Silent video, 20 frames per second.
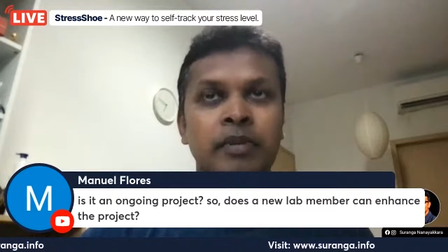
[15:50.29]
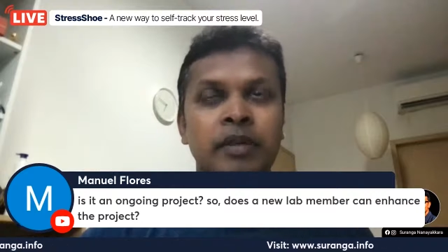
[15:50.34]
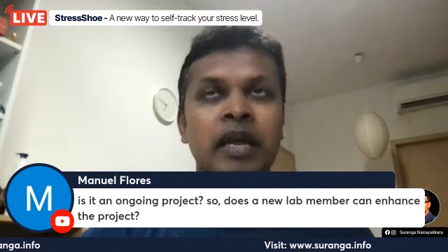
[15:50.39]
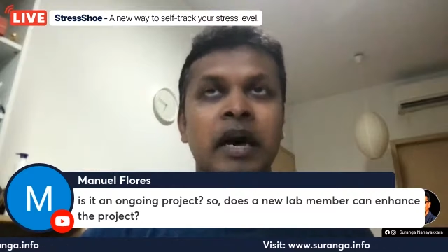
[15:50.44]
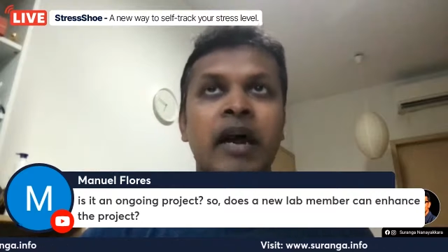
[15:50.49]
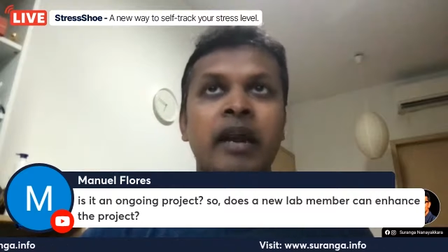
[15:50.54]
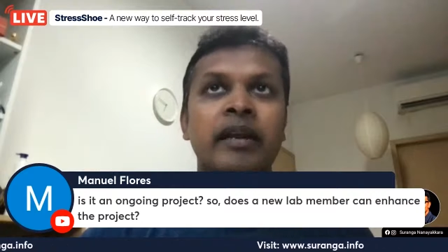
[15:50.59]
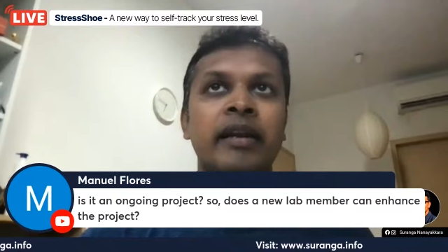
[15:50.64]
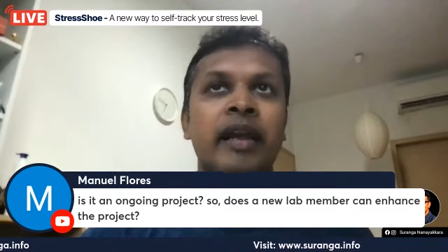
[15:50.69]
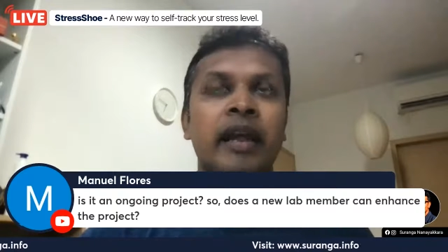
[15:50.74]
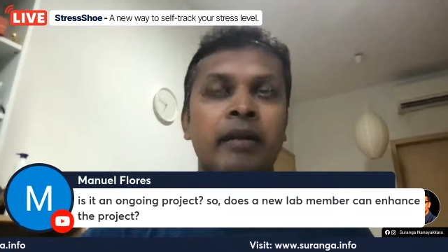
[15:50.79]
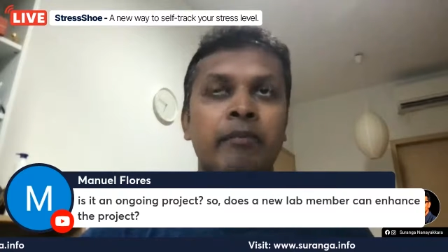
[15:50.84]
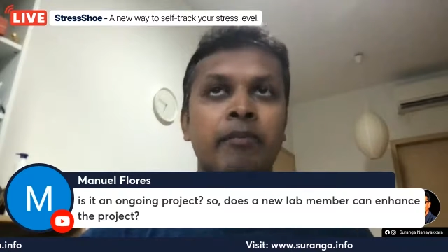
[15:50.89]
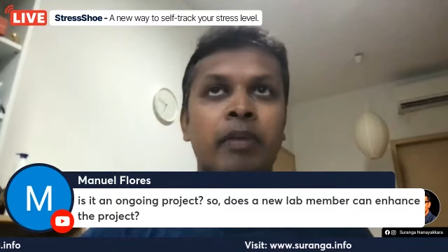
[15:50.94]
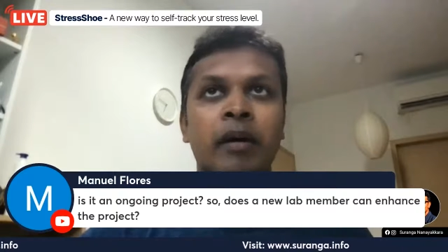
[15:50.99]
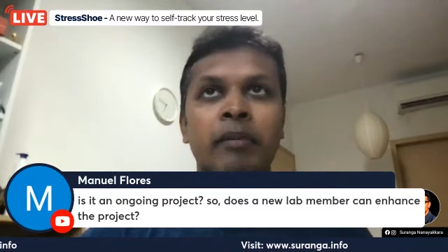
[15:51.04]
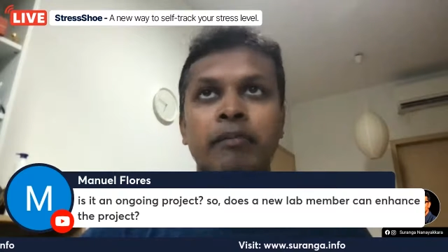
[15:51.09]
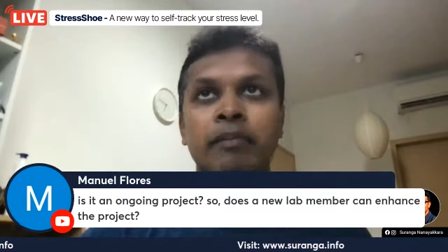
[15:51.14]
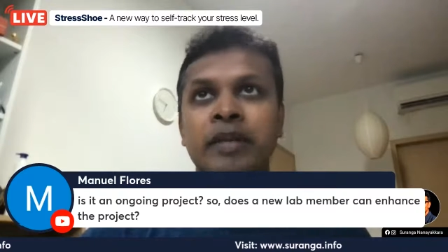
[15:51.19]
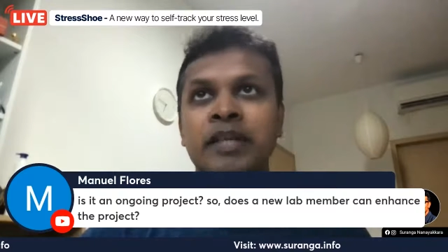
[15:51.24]
done and
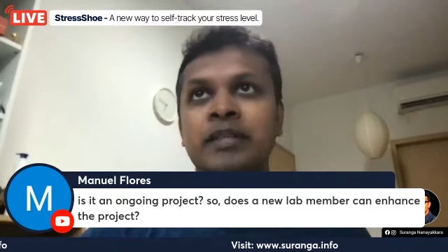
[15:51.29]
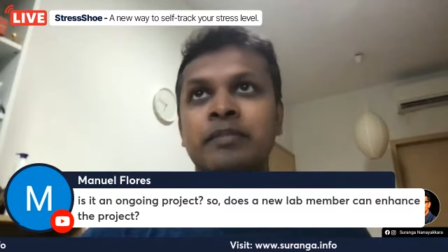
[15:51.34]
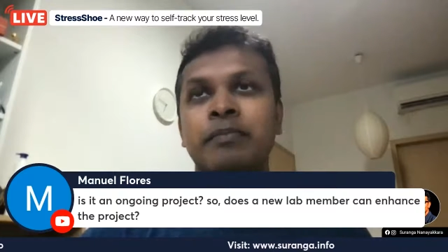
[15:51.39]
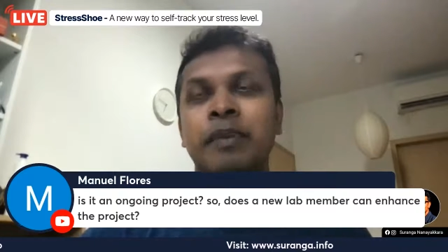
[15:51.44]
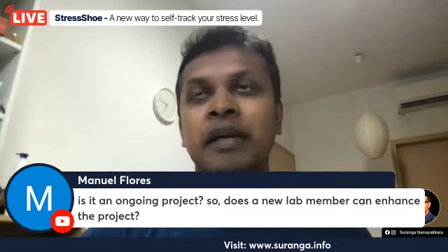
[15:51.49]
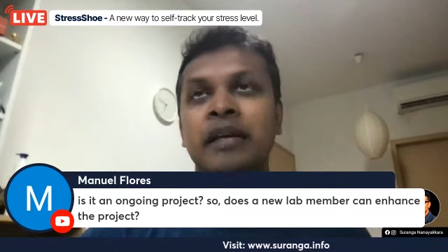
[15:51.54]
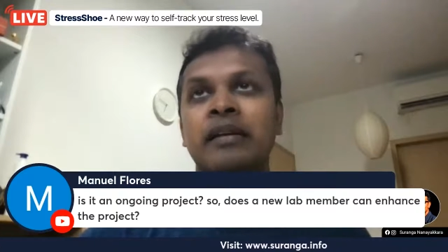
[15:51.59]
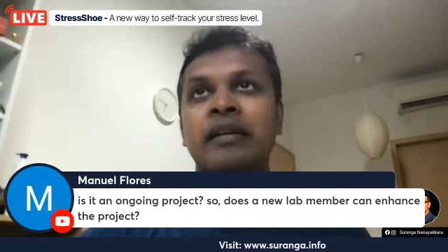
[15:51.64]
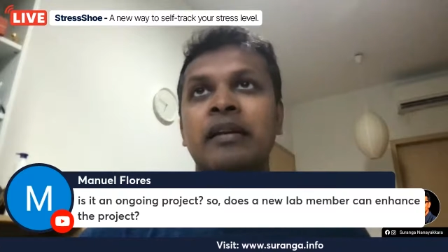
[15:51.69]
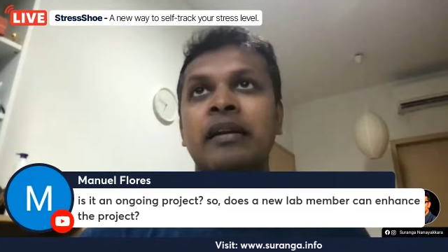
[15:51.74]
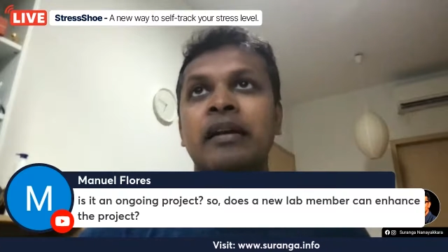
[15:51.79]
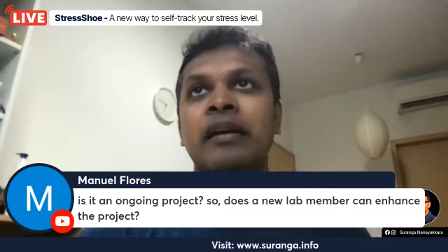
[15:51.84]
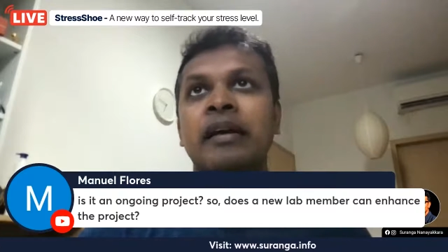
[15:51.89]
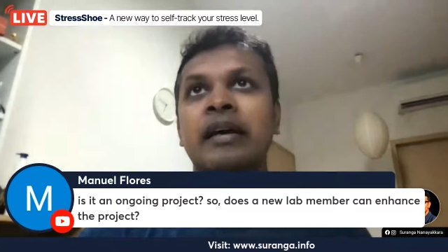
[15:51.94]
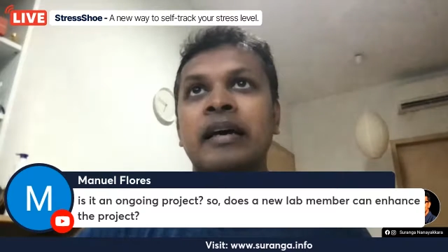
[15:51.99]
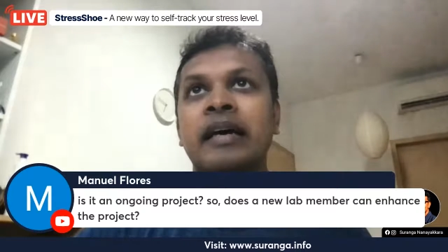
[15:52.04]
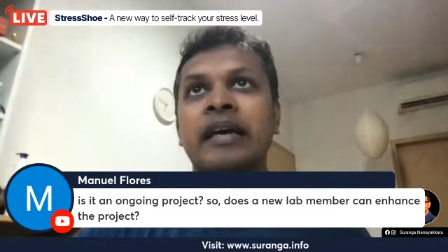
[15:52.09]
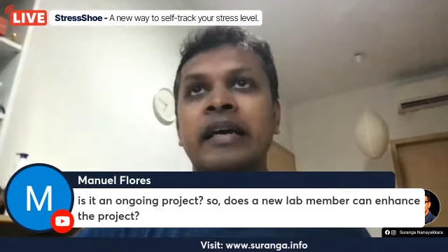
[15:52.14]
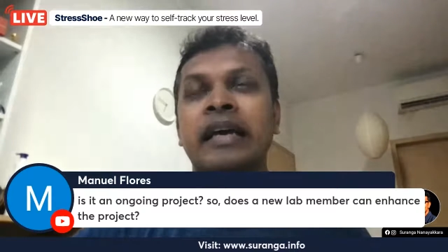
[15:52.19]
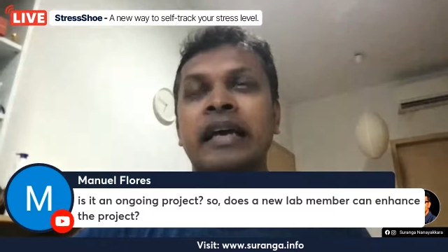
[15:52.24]
published, but
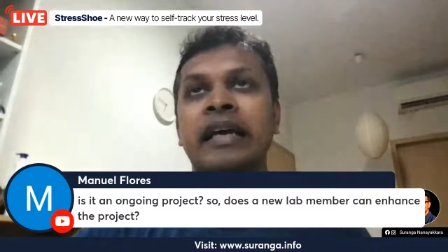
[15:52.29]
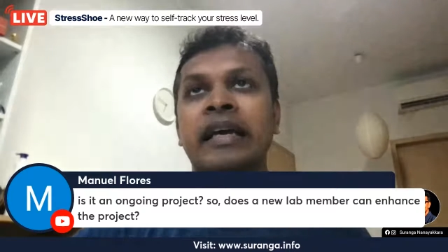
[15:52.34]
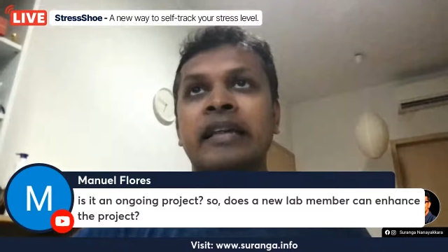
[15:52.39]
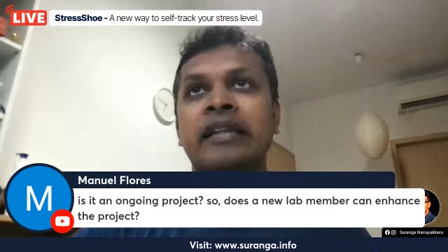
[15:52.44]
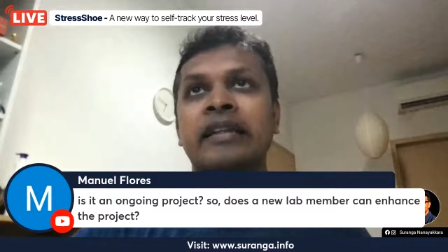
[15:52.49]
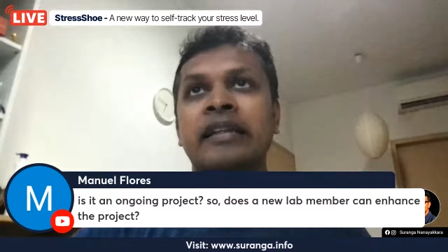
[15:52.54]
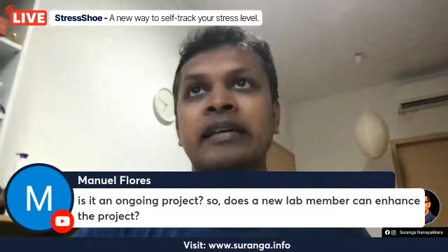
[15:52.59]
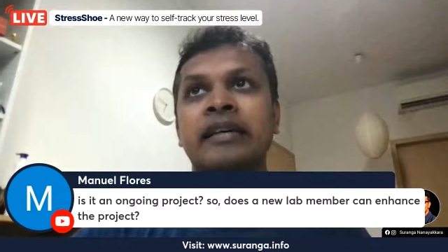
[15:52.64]
again